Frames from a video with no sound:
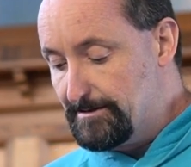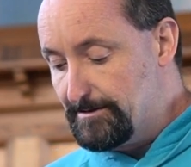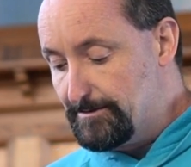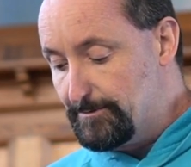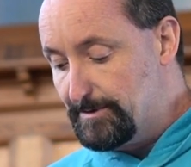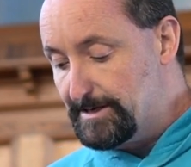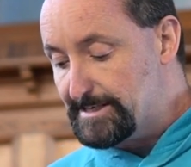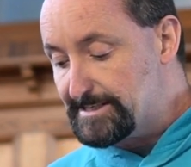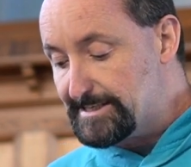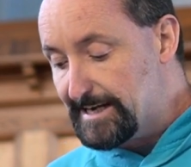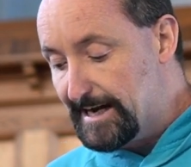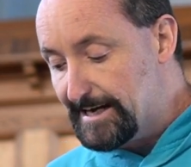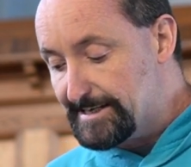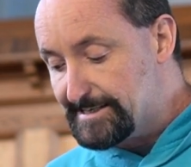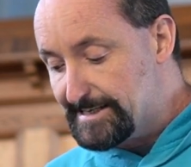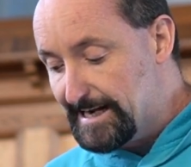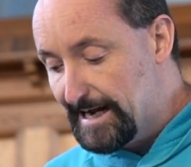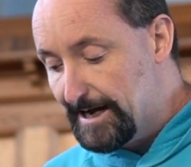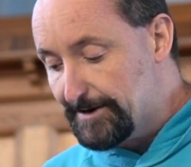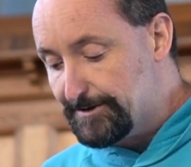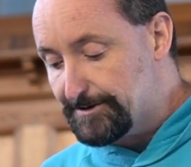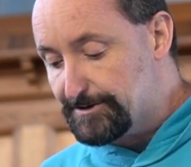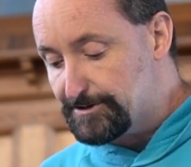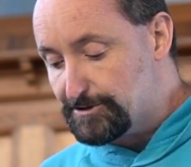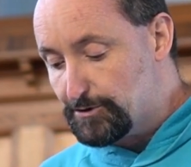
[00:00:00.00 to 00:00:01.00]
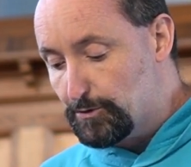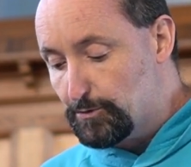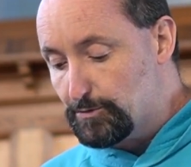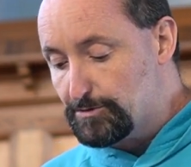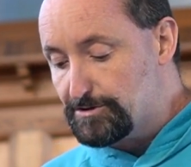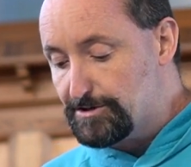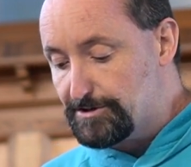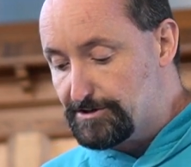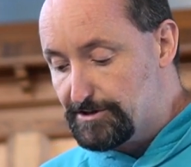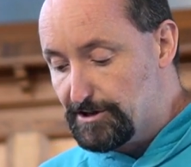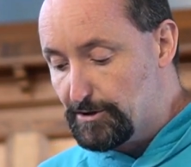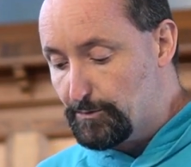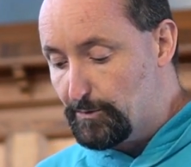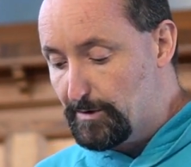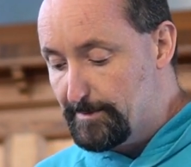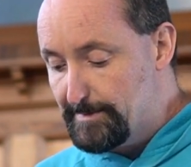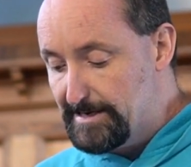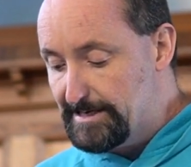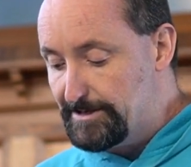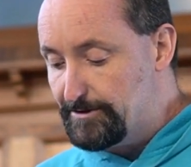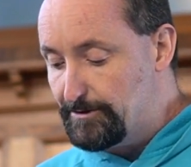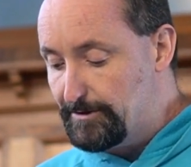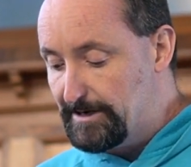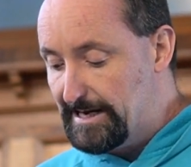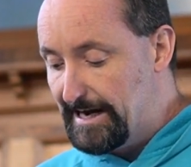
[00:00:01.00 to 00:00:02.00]
We sat down and talked to the
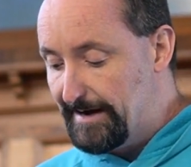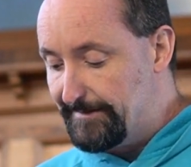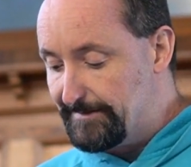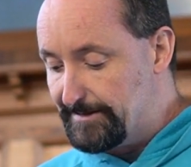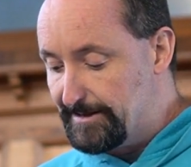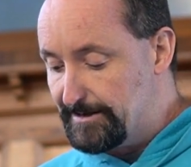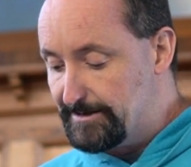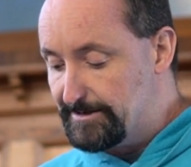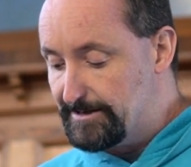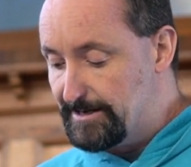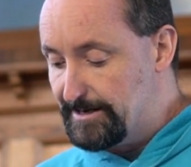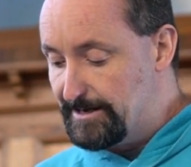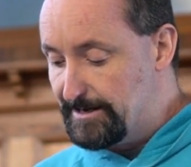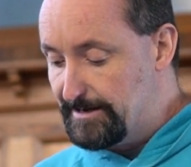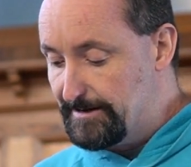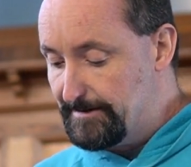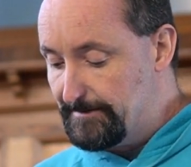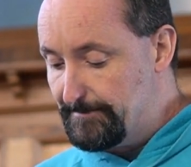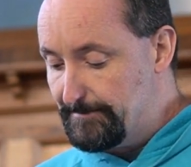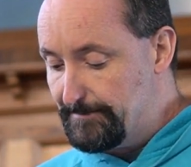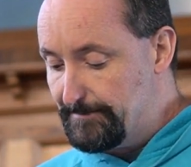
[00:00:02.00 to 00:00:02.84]
women who gathered there.